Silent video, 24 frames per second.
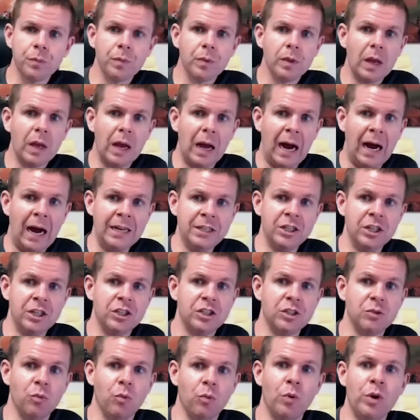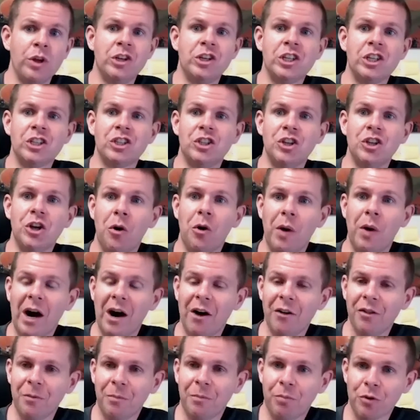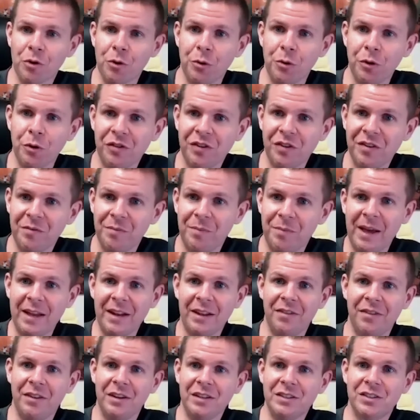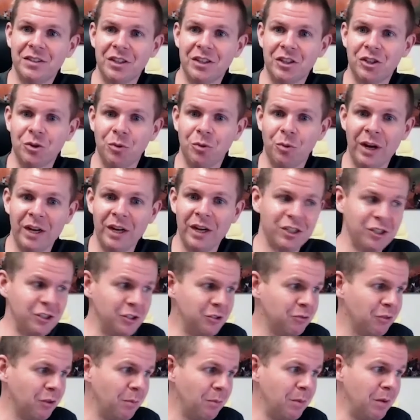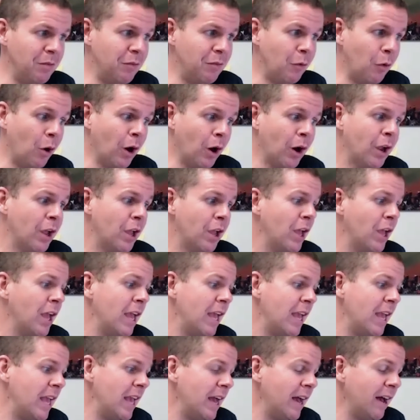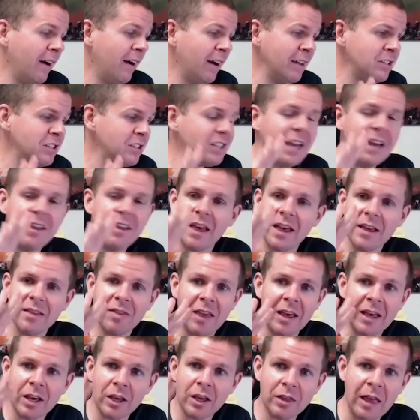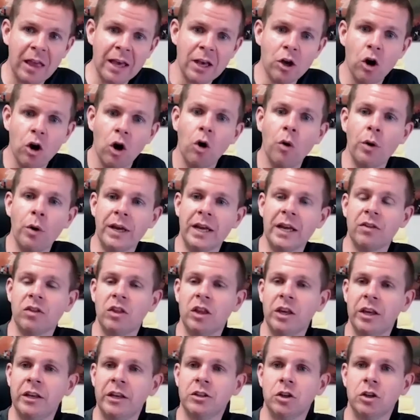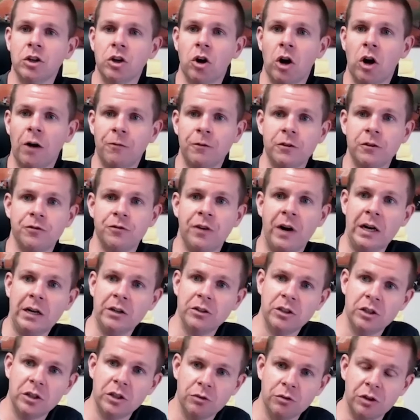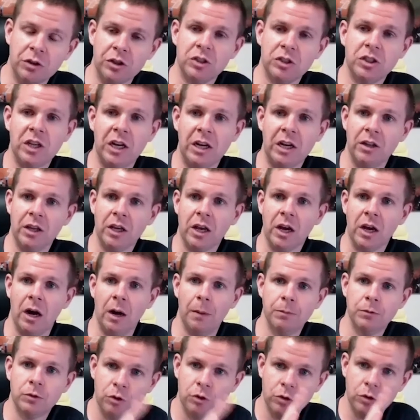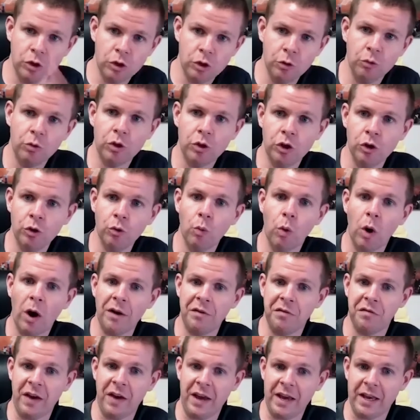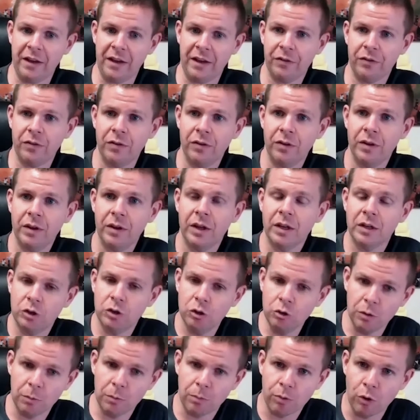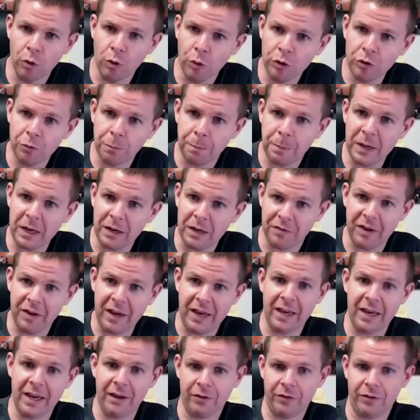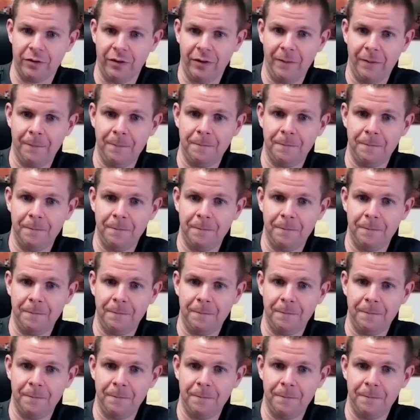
There I just we just know how the Bruins have been in these situations from before. Let's yeah. say they, they they go and get the Eastern Conference Finals and they're in the Stanley Cup. So you you want Vegas. Do the Bruins beat Vegas?